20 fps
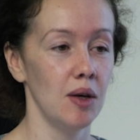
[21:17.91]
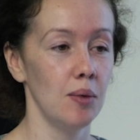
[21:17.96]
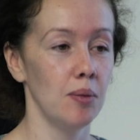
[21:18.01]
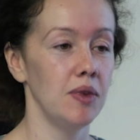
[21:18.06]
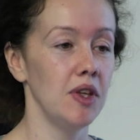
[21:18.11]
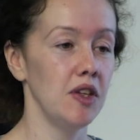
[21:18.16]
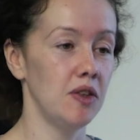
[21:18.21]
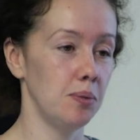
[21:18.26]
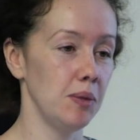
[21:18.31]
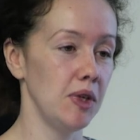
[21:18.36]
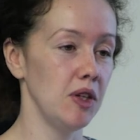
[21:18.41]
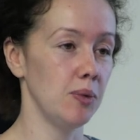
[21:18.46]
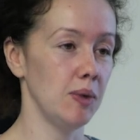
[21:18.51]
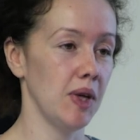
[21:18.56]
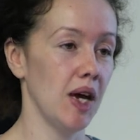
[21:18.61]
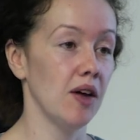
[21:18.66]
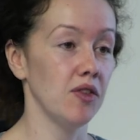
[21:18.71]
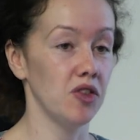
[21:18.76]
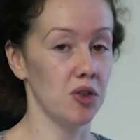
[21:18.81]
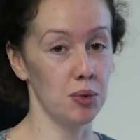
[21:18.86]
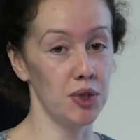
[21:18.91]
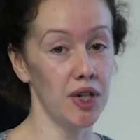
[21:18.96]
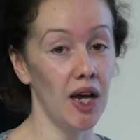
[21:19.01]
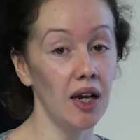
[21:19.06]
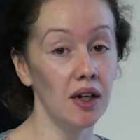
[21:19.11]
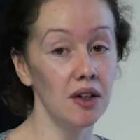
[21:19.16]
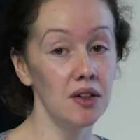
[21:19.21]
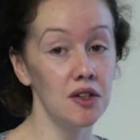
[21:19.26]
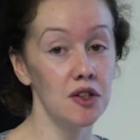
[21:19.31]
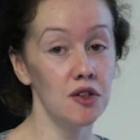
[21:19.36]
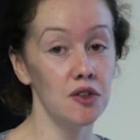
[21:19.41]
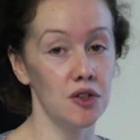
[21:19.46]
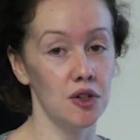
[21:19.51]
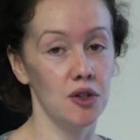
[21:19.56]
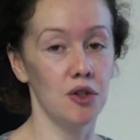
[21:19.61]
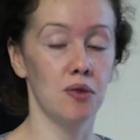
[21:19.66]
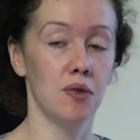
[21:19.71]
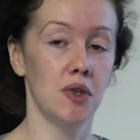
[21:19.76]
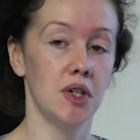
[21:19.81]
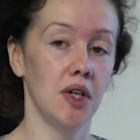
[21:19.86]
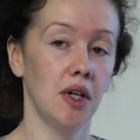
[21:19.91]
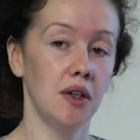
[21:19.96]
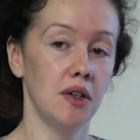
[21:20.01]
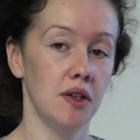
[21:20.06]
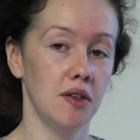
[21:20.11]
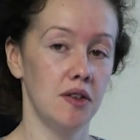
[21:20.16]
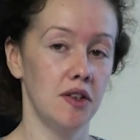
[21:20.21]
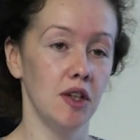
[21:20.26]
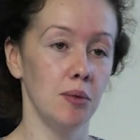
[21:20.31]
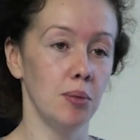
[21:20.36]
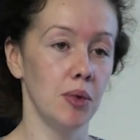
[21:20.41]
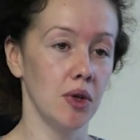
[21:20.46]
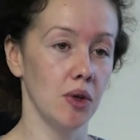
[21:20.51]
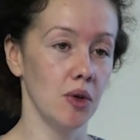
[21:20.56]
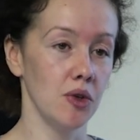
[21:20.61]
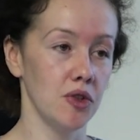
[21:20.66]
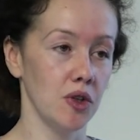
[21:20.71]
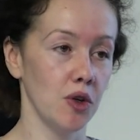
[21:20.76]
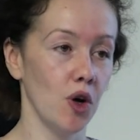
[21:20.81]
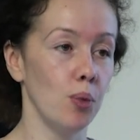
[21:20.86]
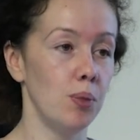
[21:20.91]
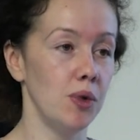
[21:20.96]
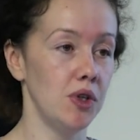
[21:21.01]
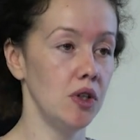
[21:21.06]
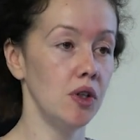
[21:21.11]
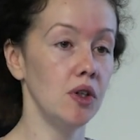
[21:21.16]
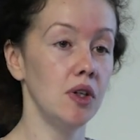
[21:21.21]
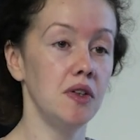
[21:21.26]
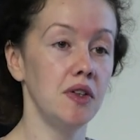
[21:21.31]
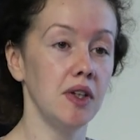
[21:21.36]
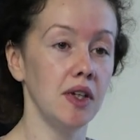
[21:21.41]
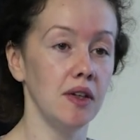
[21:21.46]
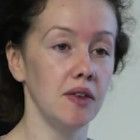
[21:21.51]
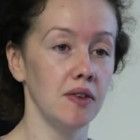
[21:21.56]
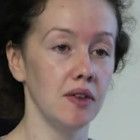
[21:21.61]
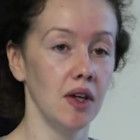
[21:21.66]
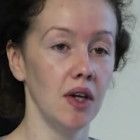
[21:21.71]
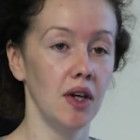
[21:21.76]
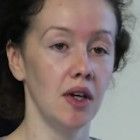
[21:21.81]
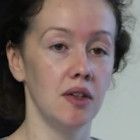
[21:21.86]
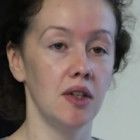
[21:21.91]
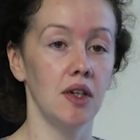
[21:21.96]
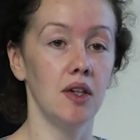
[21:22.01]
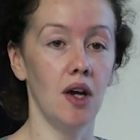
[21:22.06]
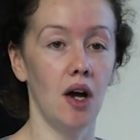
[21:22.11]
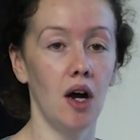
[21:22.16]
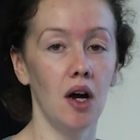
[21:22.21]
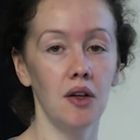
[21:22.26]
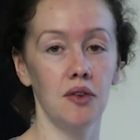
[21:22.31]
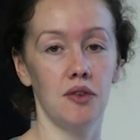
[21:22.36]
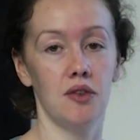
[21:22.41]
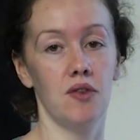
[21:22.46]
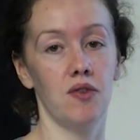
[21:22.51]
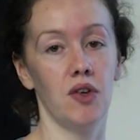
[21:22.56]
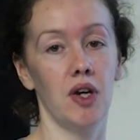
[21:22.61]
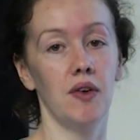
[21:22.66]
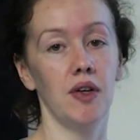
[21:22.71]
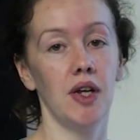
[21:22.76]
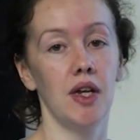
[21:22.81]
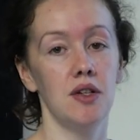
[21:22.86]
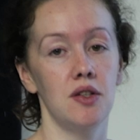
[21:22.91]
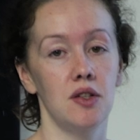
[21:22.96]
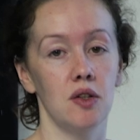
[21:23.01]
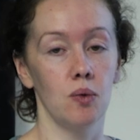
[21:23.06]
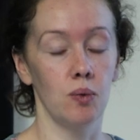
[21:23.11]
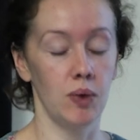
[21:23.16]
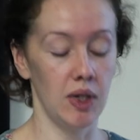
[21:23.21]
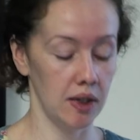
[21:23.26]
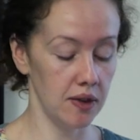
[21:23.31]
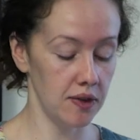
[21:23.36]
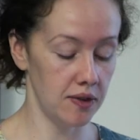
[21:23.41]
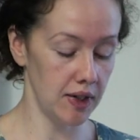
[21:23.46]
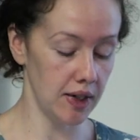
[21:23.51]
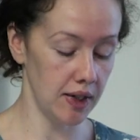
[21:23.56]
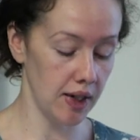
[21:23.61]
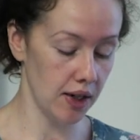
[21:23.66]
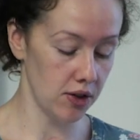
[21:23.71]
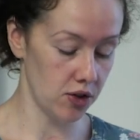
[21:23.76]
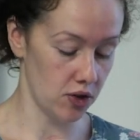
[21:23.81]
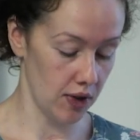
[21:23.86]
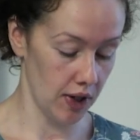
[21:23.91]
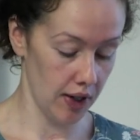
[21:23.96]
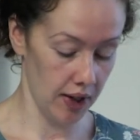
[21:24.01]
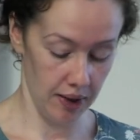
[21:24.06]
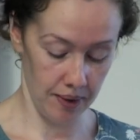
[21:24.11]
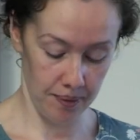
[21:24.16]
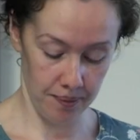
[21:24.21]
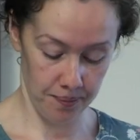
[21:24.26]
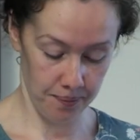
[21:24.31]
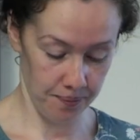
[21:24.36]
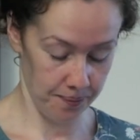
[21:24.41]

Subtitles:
and this means we have some challenges due to redundancy, but also opportunities to enhance the variation we can see naturally.